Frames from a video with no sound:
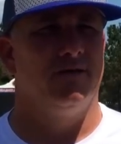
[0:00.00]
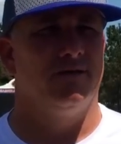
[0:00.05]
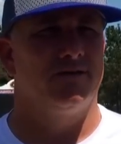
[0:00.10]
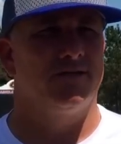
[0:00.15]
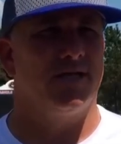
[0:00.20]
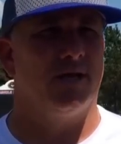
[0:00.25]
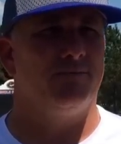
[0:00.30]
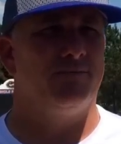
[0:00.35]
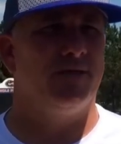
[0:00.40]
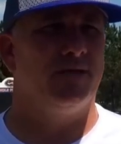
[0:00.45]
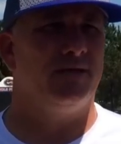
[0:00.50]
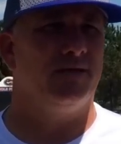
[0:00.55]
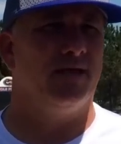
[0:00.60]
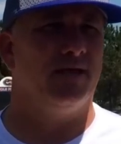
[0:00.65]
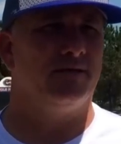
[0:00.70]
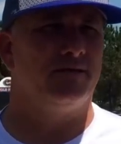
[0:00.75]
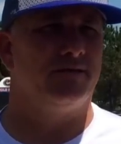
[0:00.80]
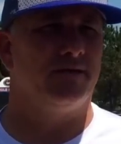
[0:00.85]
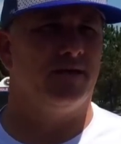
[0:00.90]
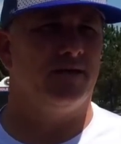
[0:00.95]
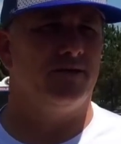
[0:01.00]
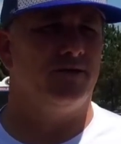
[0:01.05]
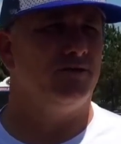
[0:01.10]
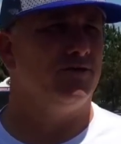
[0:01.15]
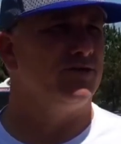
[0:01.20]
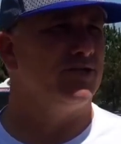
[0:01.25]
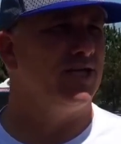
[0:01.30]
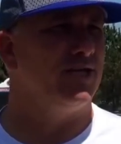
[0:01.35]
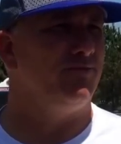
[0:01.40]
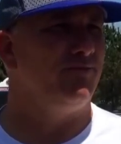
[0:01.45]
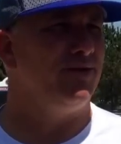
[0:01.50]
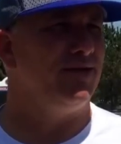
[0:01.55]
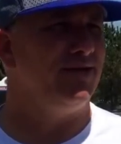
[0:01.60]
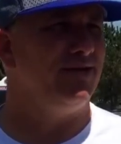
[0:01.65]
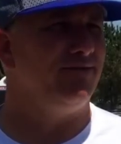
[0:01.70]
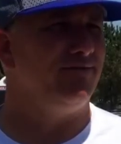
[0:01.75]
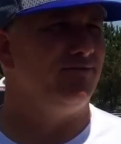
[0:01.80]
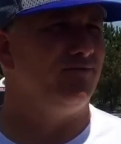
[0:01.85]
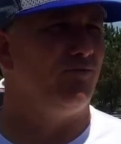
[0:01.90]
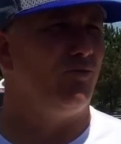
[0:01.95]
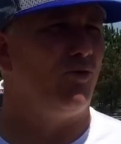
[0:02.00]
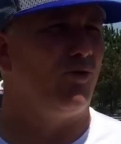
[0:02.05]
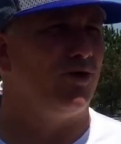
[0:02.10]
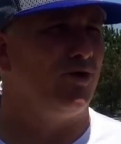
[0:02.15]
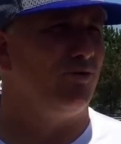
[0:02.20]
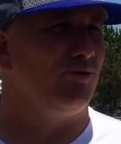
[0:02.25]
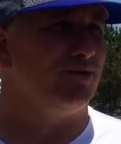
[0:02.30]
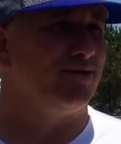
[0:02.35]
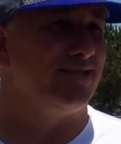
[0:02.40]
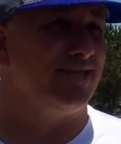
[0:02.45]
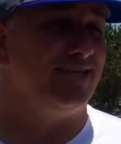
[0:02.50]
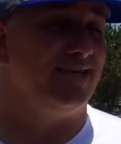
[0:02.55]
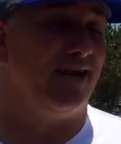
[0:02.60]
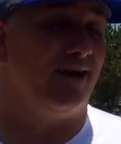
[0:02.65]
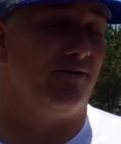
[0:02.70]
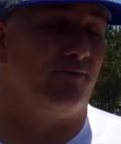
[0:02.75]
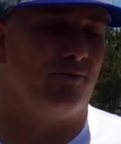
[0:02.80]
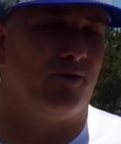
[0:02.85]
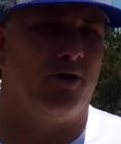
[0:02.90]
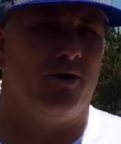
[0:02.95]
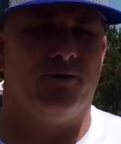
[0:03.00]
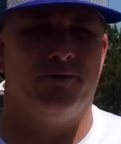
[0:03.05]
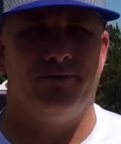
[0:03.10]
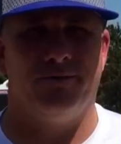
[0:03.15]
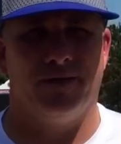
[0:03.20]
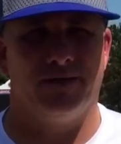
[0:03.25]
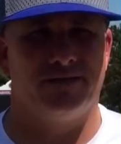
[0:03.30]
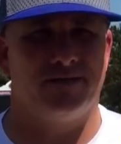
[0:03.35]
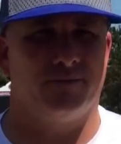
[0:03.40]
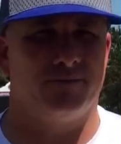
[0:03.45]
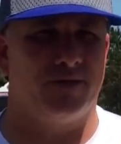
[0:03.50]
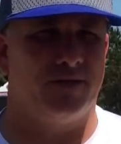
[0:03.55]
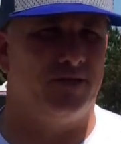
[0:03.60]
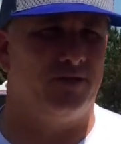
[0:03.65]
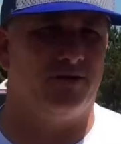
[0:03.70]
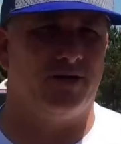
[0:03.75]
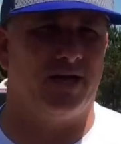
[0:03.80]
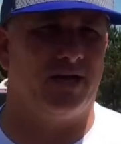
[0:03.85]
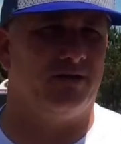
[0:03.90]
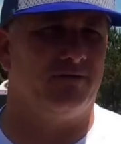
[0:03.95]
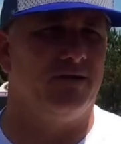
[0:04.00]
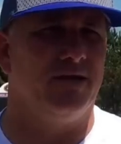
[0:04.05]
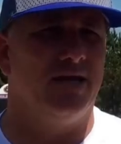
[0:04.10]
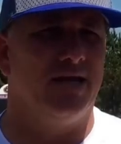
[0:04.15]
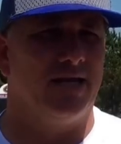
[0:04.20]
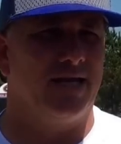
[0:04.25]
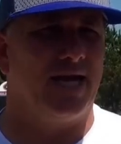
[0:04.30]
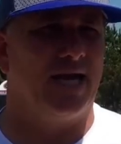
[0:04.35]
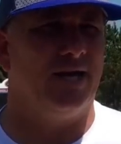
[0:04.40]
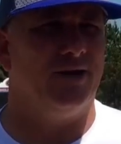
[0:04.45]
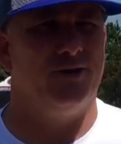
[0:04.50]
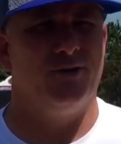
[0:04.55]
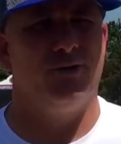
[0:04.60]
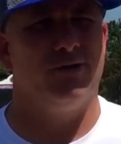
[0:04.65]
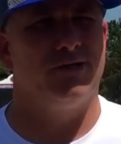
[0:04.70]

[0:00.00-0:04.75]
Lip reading: something that is going to be more that we'll see down the road, and it's something you got to kind of do